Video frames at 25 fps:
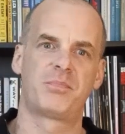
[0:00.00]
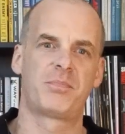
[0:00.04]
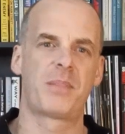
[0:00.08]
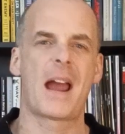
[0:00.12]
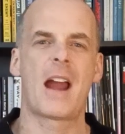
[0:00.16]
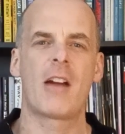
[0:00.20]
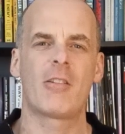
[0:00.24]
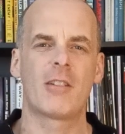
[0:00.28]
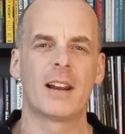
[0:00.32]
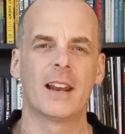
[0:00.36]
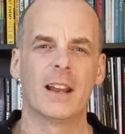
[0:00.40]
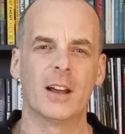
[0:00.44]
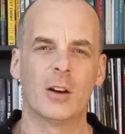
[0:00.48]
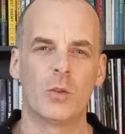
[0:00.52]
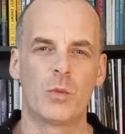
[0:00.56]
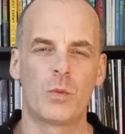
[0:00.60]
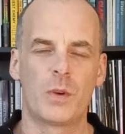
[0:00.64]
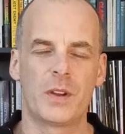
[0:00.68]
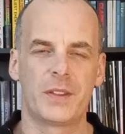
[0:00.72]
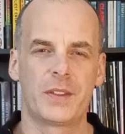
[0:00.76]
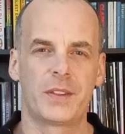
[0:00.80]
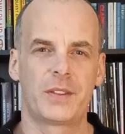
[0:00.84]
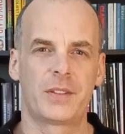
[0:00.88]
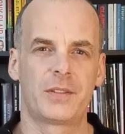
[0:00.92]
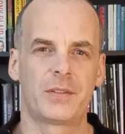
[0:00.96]
parallel
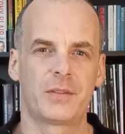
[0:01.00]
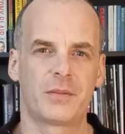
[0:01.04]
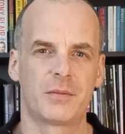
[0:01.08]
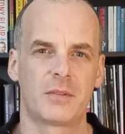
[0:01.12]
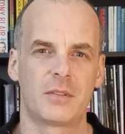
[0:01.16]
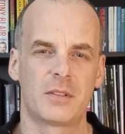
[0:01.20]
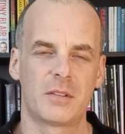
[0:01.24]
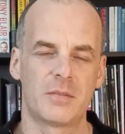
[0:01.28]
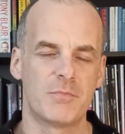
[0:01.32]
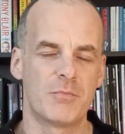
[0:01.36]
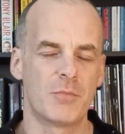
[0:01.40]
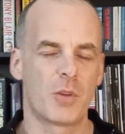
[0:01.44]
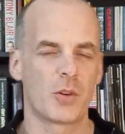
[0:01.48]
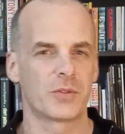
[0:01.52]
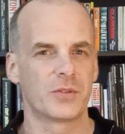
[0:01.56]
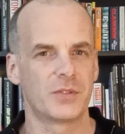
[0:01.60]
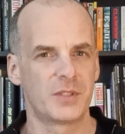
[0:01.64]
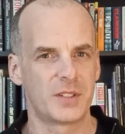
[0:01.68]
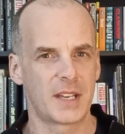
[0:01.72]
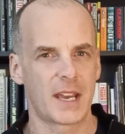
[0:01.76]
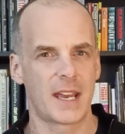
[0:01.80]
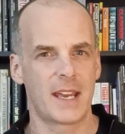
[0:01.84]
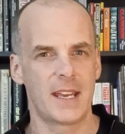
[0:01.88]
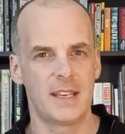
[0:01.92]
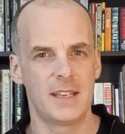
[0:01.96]
with
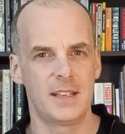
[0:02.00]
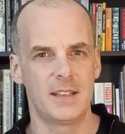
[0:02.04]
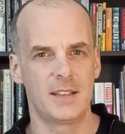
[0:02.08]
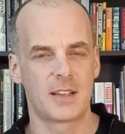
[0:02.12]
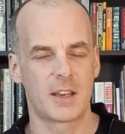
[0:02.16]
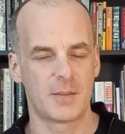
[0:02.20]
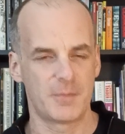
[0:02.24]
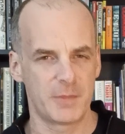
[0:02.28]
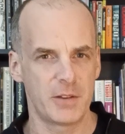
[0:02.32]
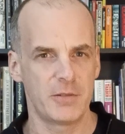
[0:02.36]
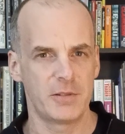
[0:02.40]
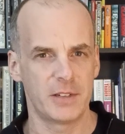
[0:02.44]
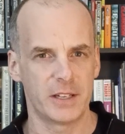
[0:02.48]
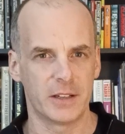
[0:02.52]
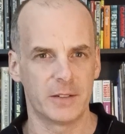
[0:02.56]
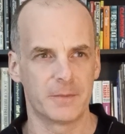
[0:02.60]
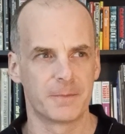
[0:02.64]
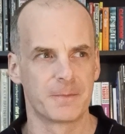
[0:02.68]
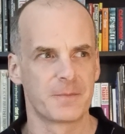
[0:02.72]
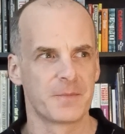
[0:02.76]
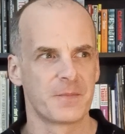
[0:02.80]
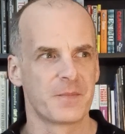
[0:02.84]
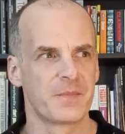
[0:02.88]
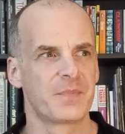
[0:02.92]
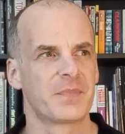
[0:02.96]
modern day communion.